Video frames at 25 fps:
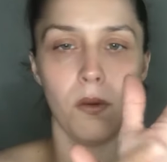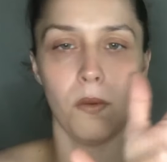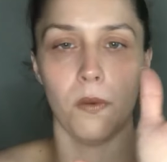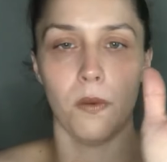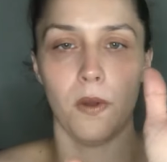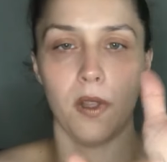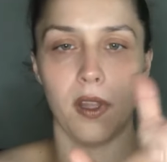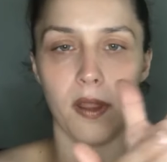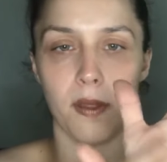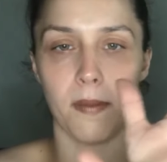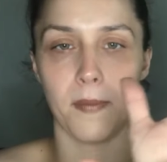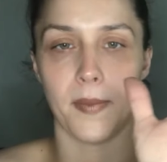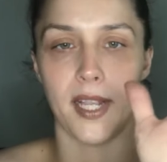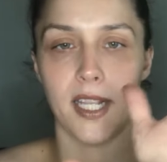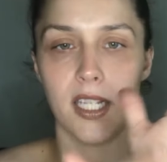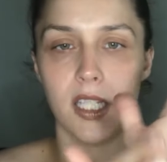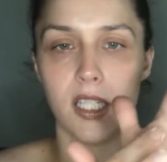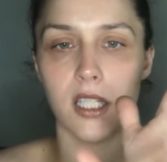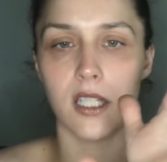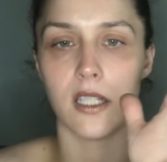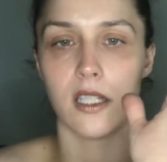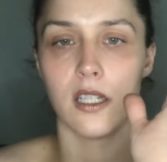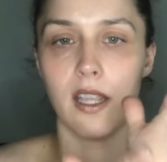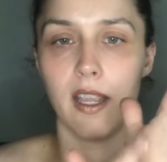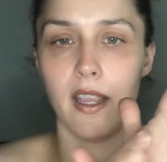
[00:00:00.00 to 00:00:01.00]
with my
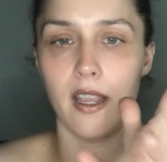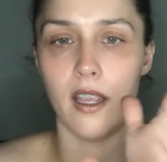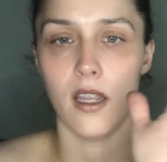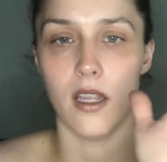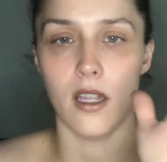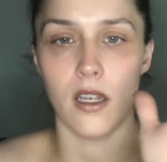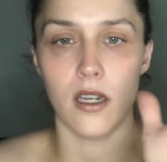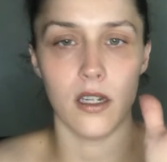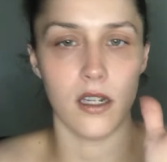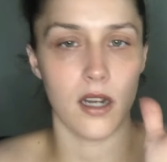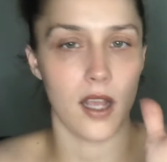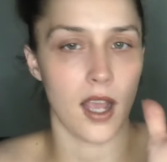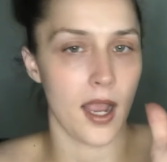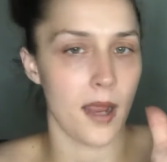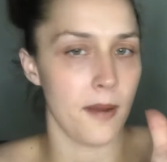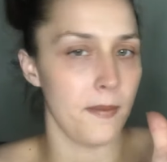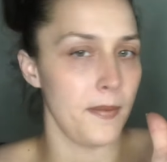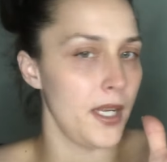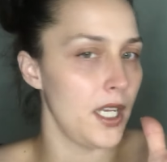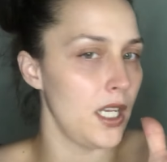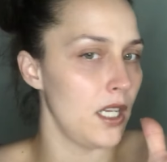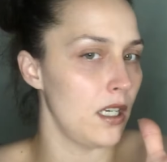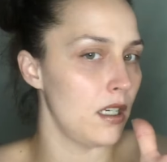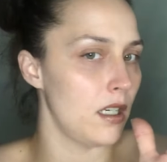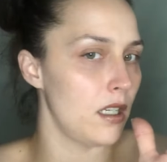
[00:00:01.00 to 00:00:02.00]
skin, I
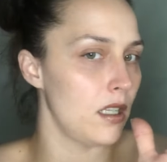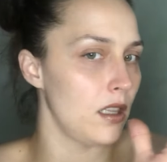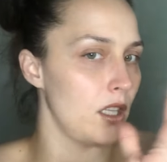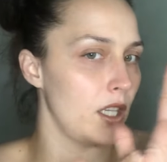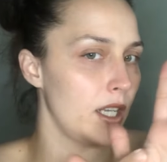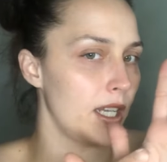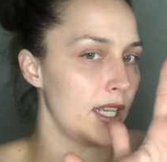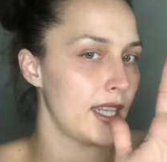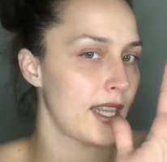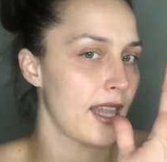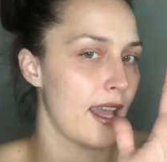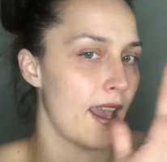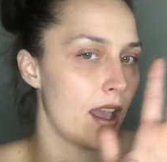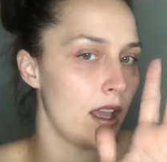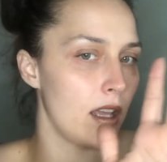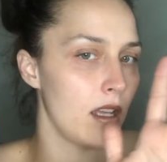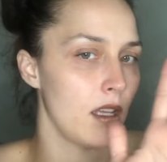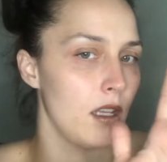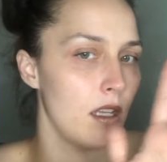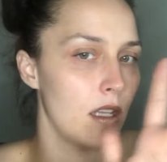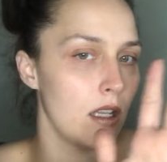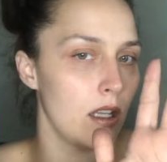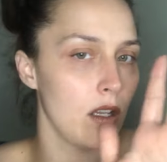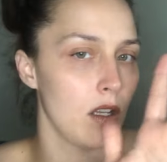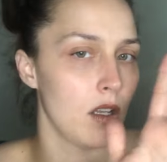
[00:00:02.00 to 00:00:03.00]
mean, look at that.
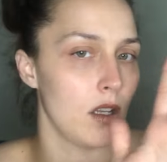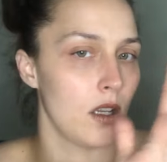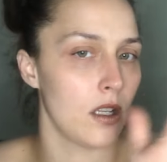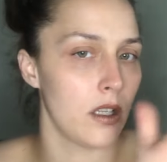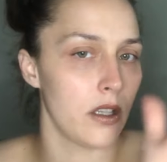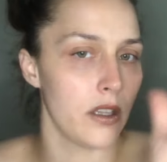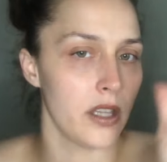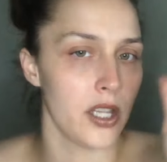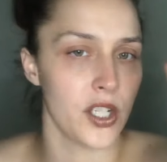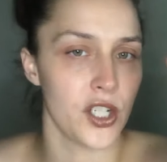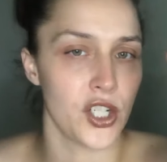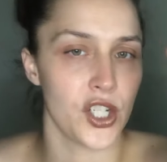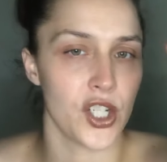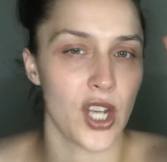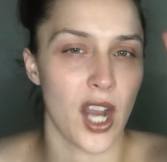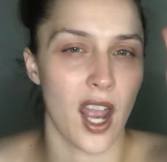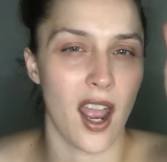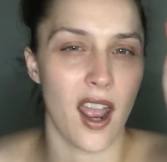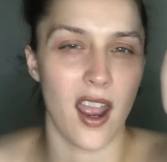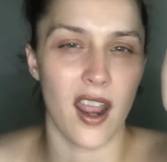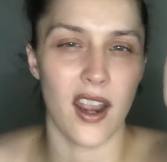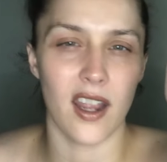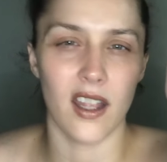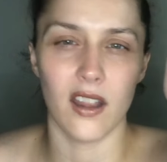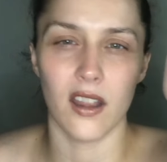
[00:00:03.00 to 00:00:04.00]
The
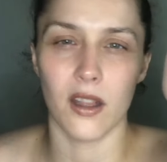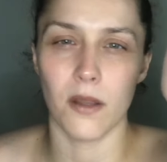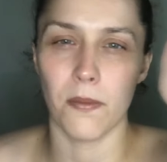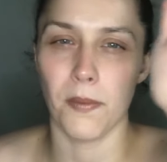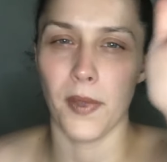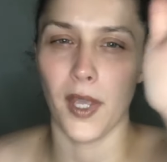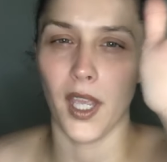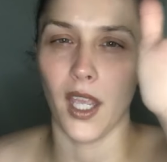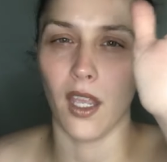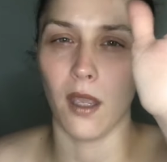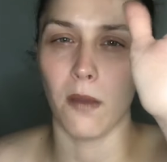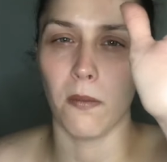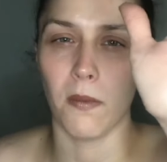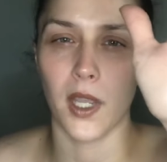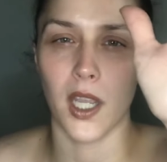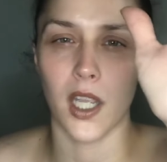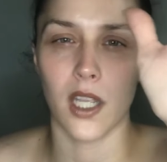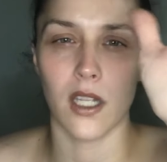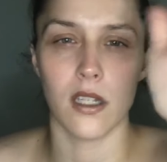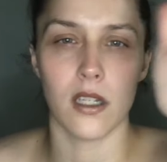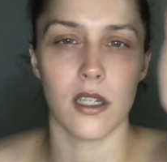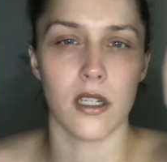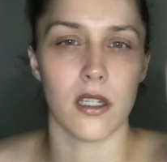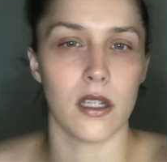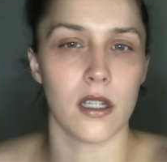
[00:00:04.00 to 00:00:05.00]
shine, the
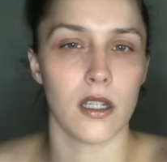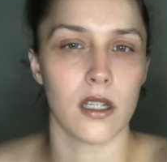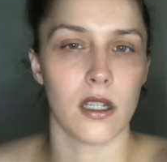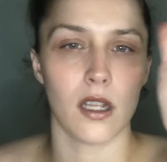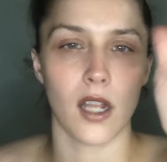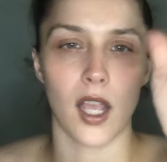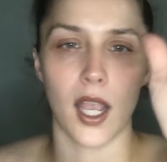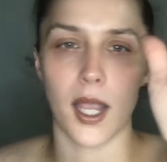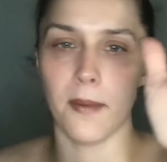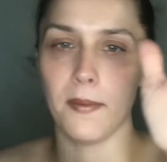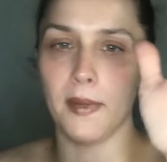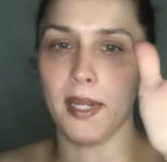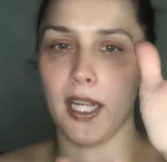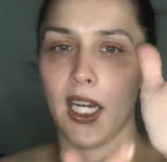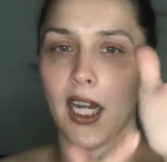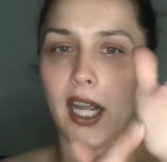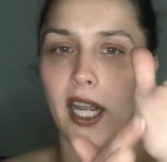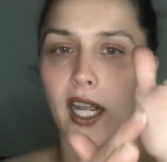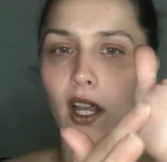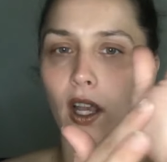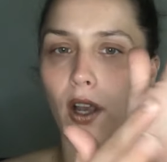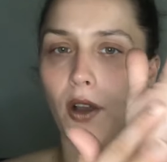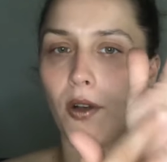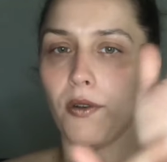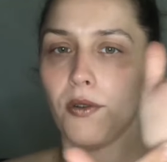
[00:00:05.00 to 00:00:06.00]
pigment, I mean,
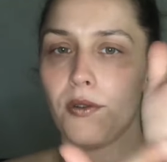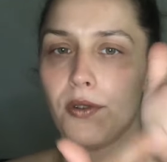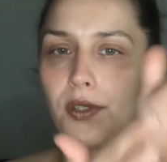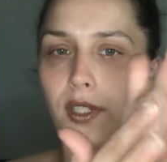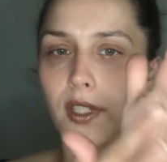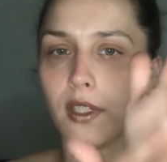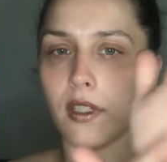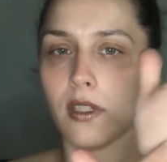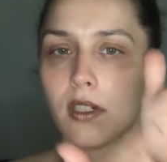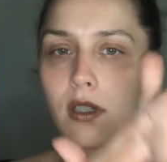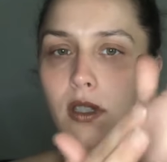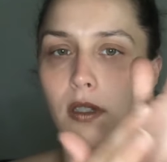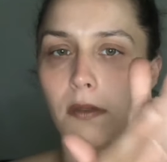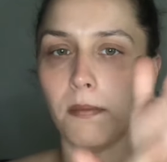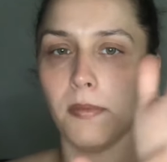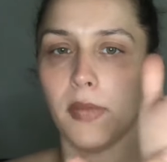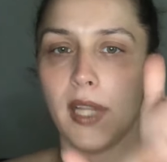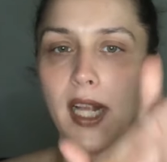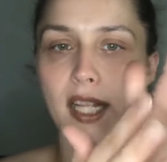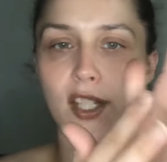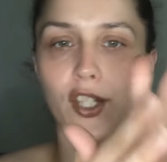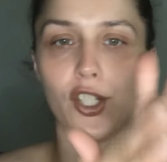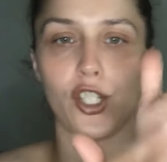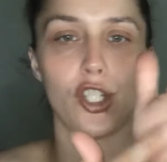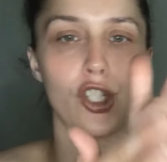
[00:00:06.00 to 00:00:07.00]
it goes,
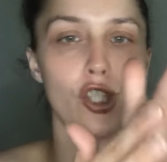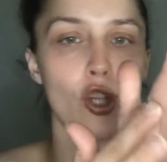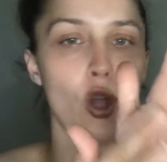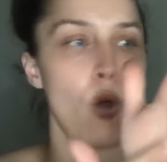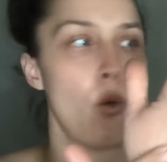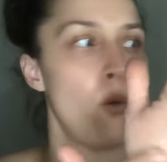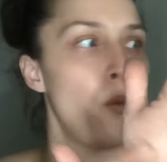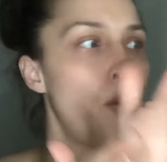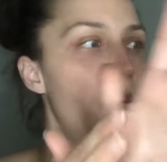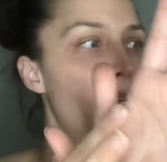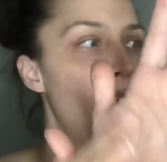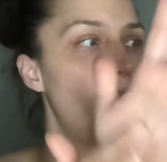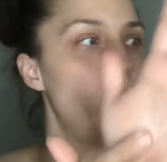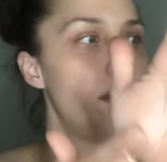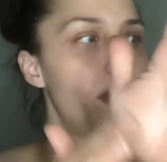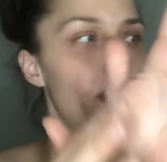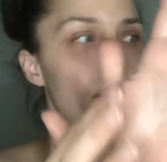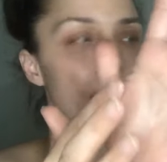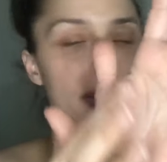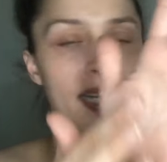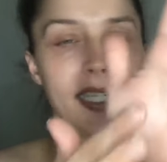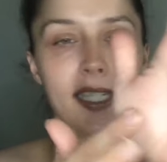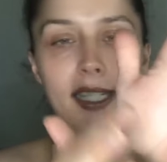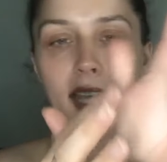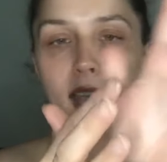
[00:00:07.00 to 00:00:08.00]
blends so well with
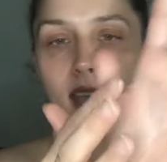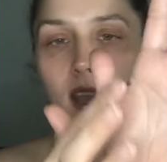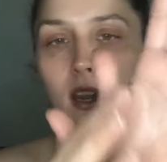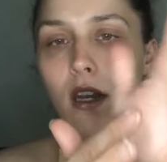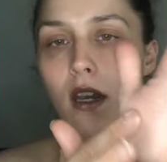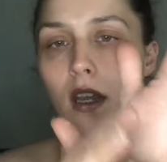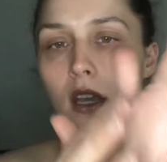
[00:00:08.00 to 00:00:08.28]
my skin.